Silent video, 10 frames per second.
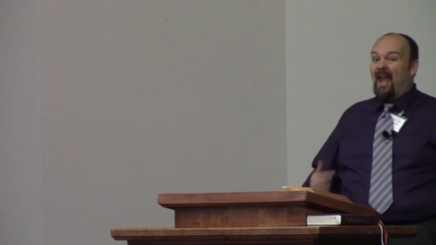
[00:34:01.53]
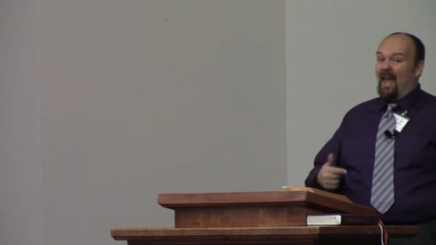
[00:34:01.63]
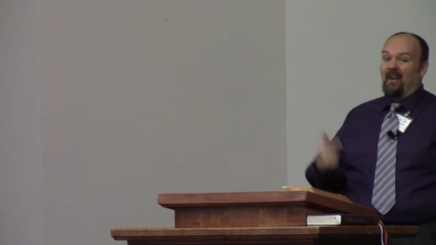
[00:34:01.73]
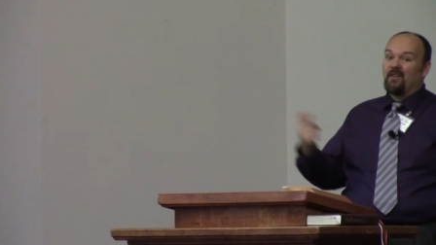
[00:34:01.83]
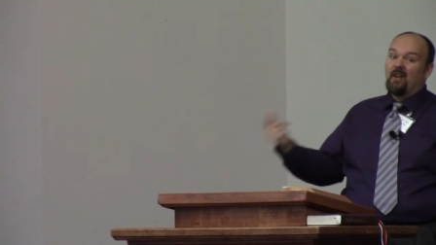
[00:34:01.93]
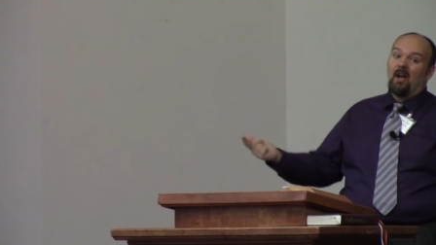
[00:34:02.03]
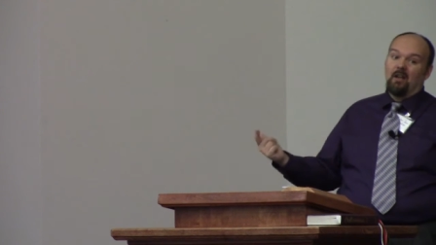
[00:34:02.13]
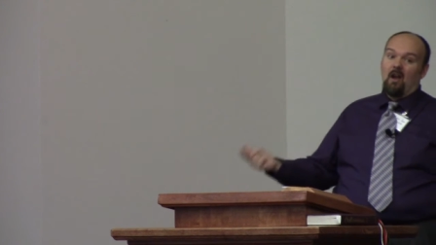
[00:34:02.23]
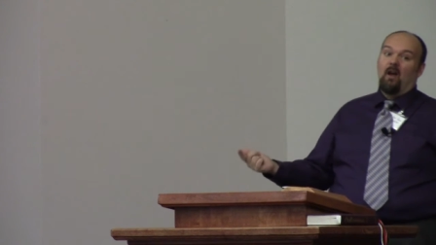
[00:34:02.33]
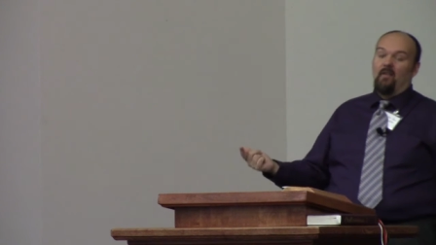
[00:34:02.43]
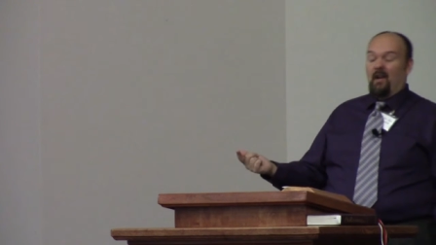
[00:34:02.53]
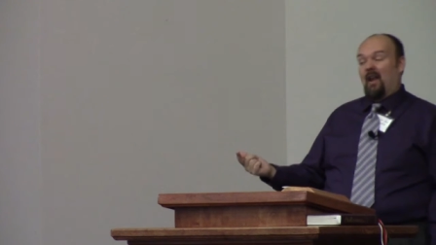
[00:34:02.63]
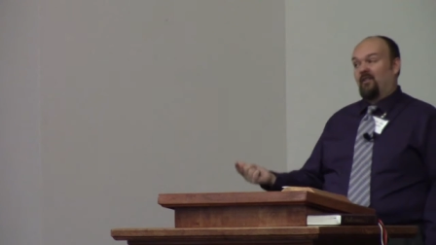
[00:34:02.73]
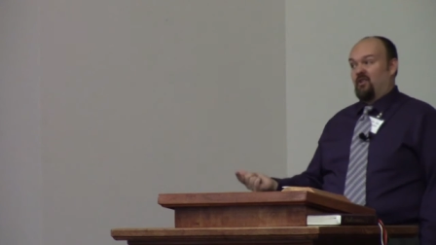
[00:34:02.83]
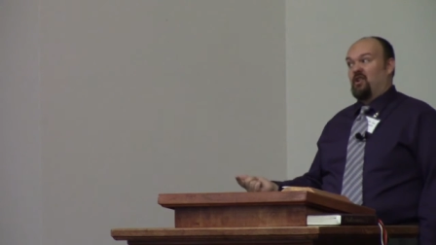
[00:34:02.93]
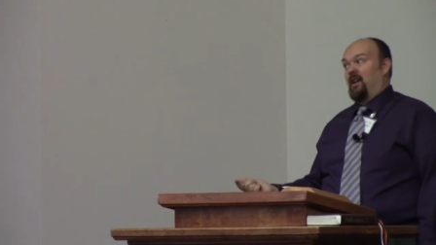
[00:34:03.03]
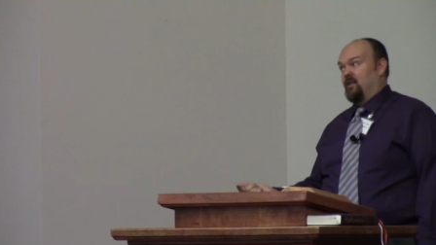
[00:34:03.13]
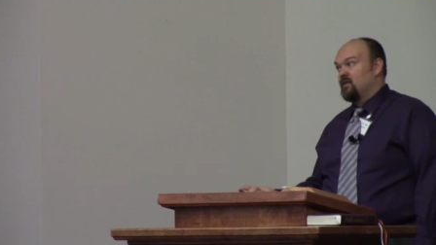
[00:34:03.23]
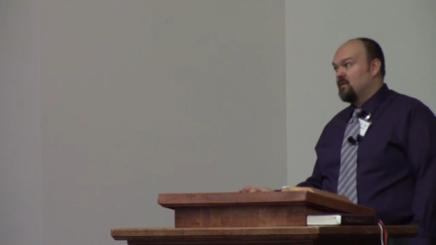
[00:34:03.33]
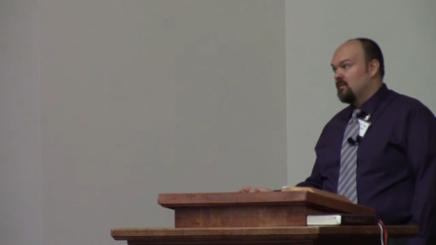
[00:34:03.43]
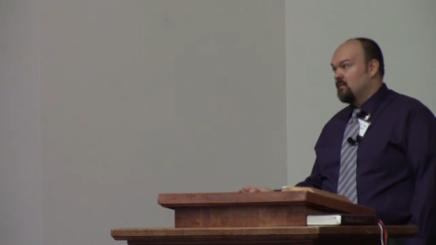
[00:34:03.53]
and it's not God that has to change.